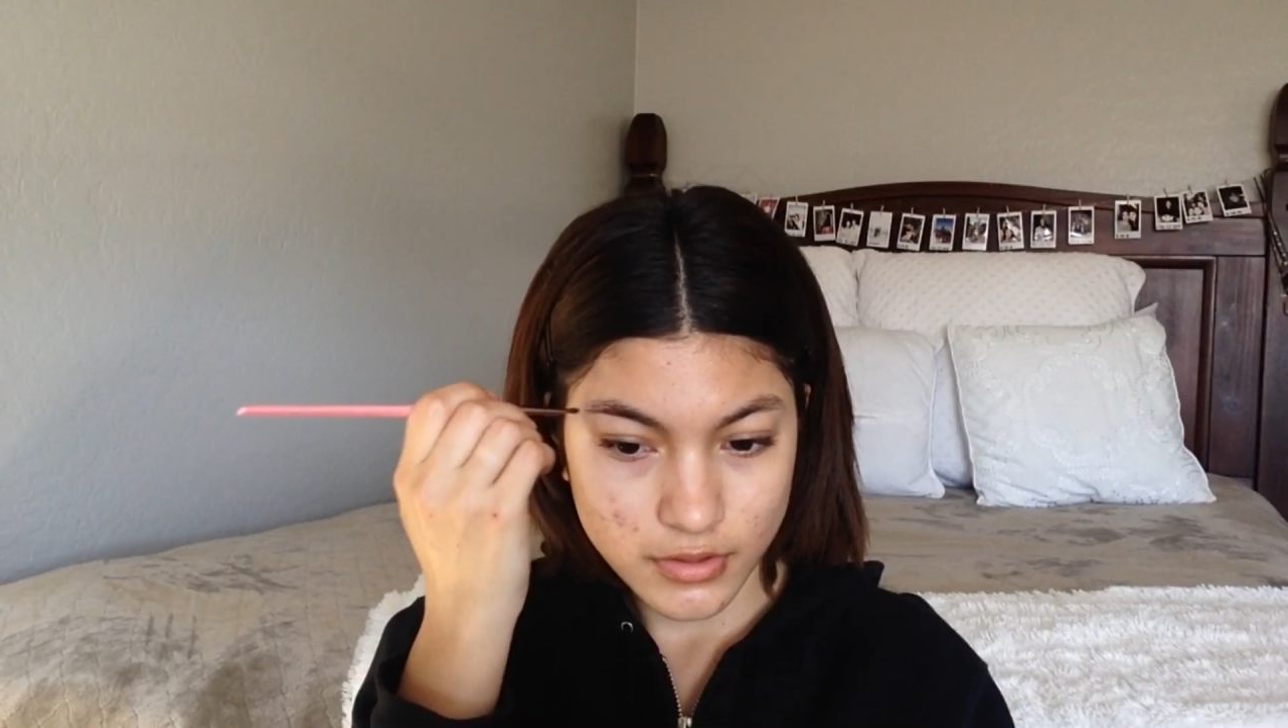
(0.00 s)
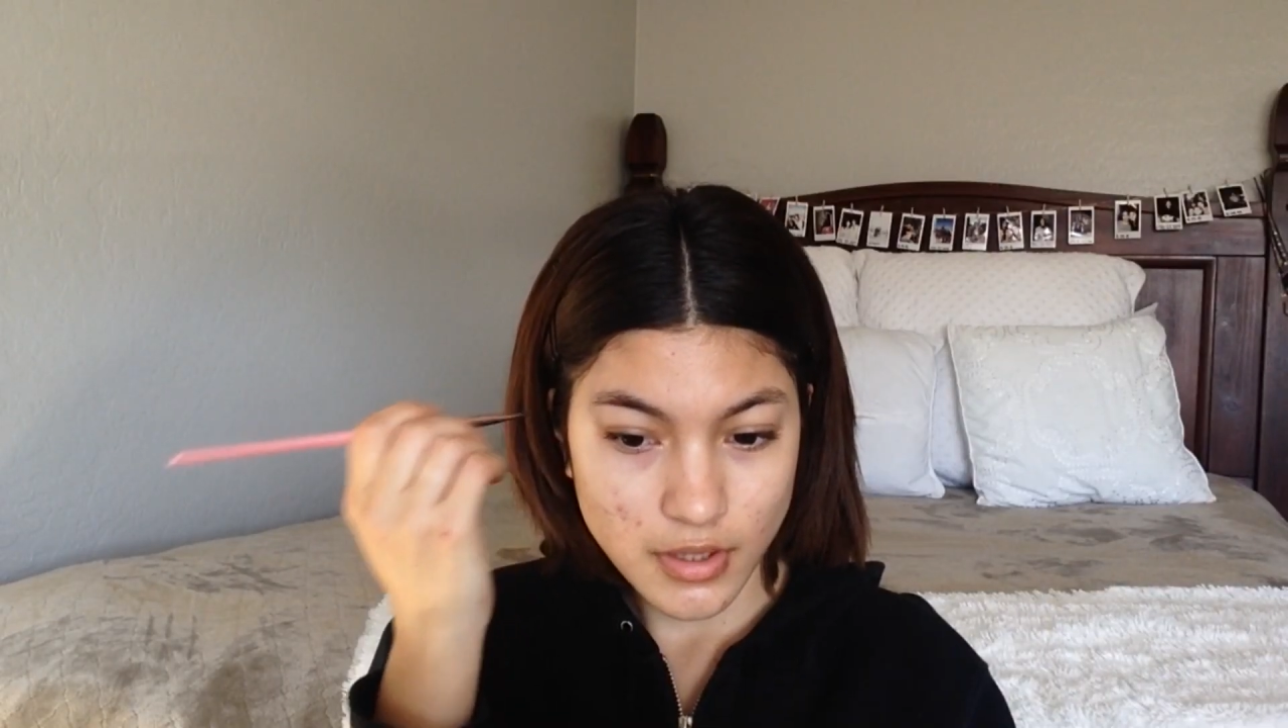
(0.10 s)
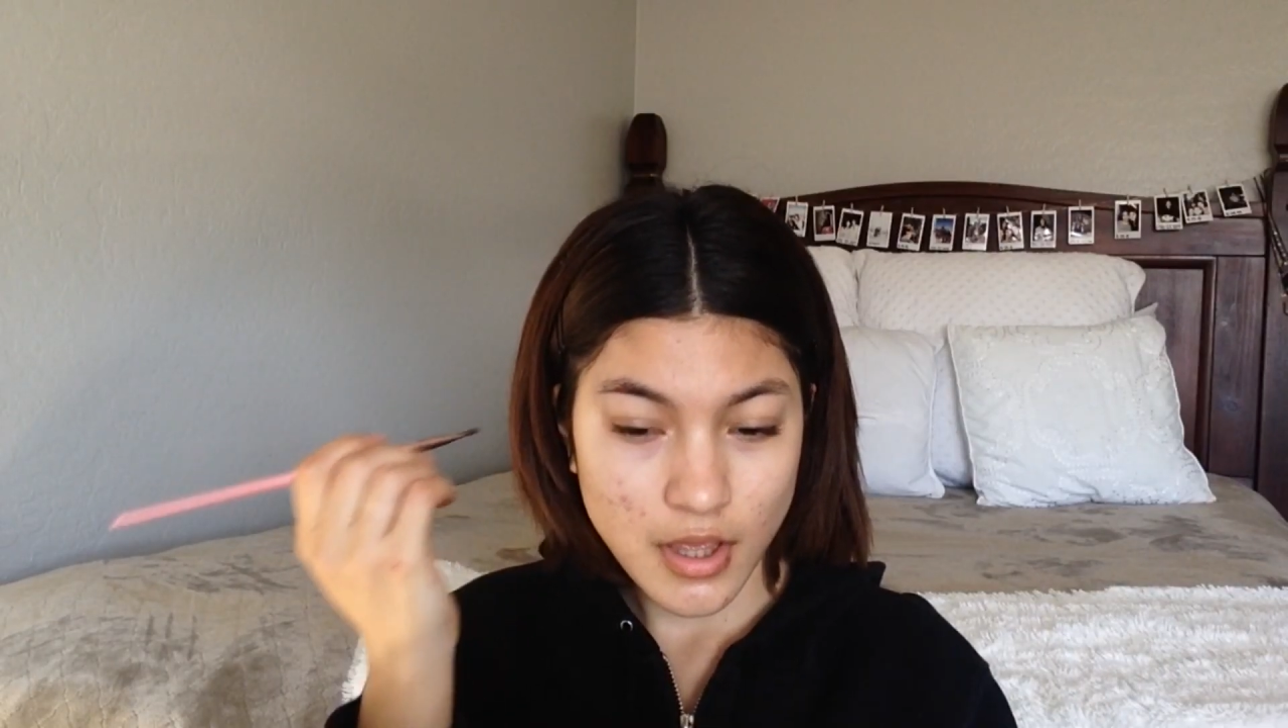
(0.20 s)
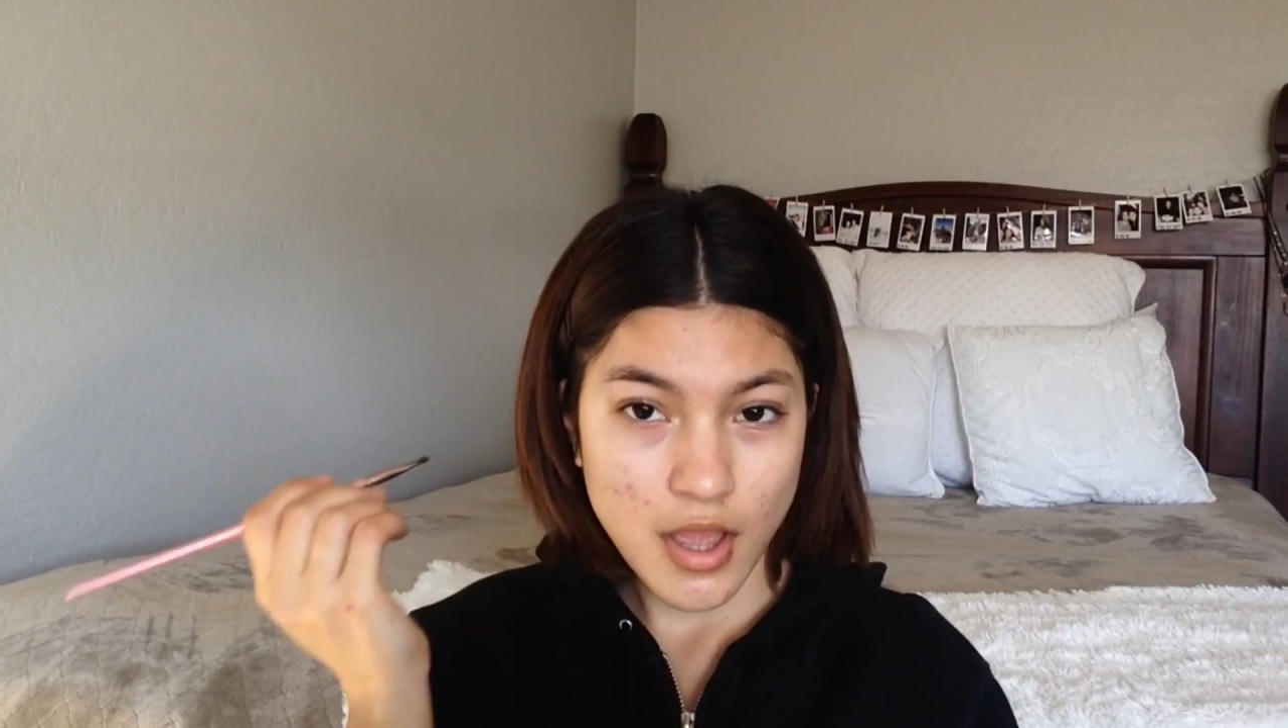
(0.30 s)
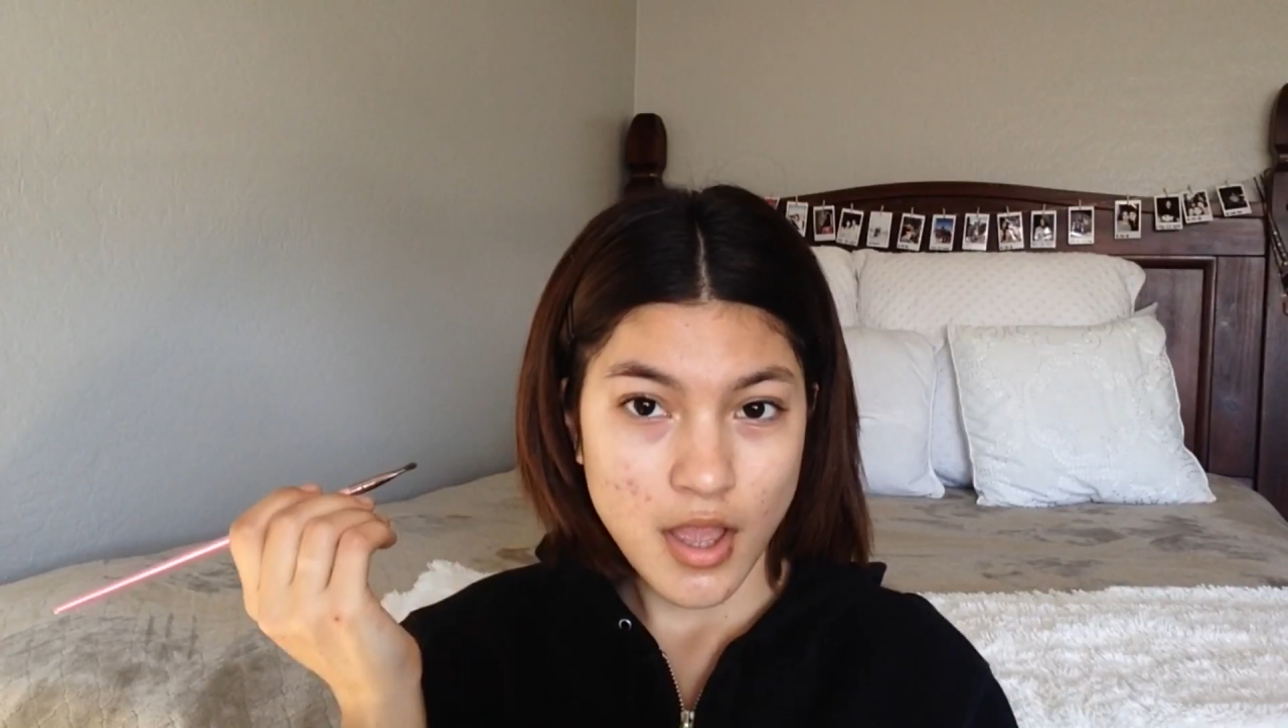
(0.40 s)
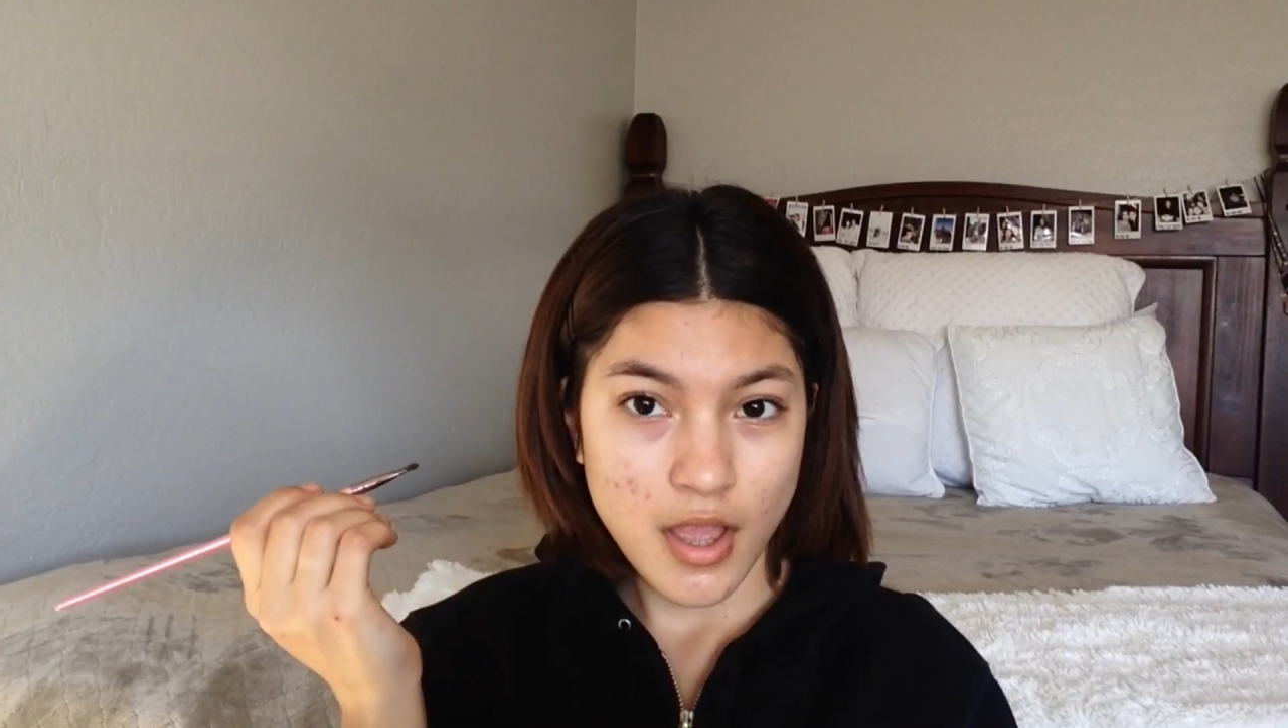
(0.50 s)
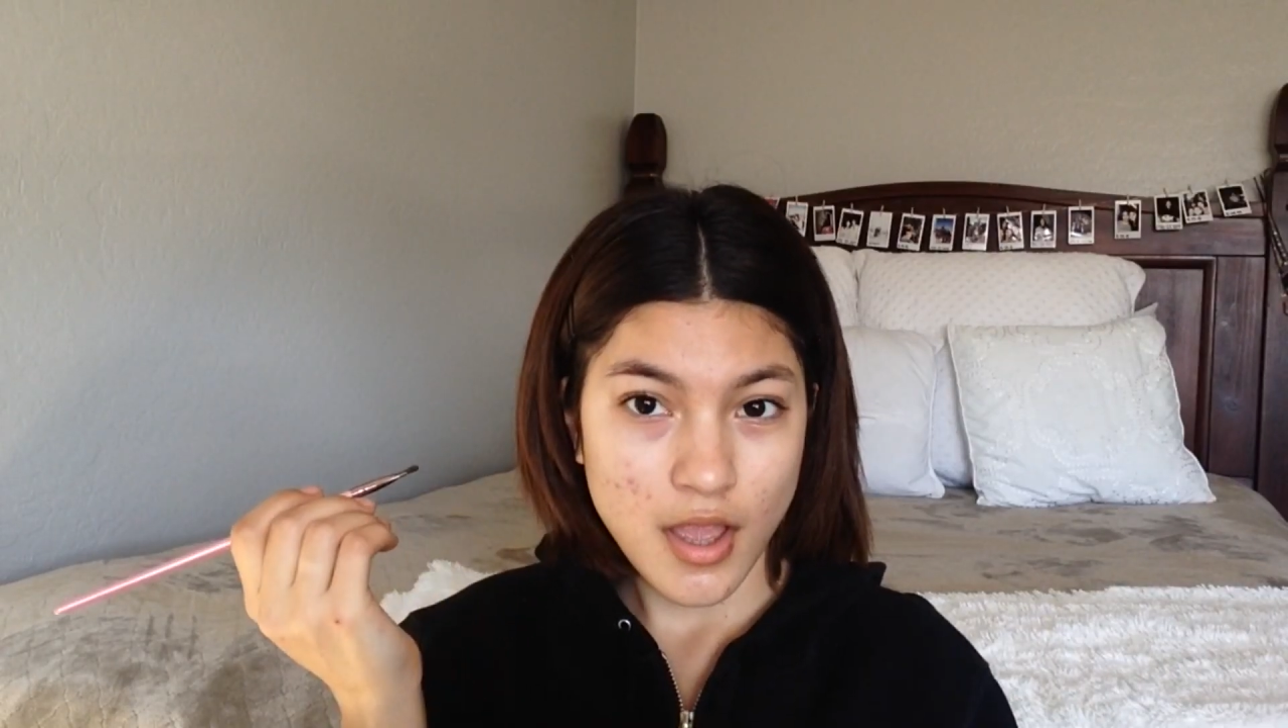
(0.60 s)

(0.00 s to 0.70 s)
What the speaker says: gonna go ahead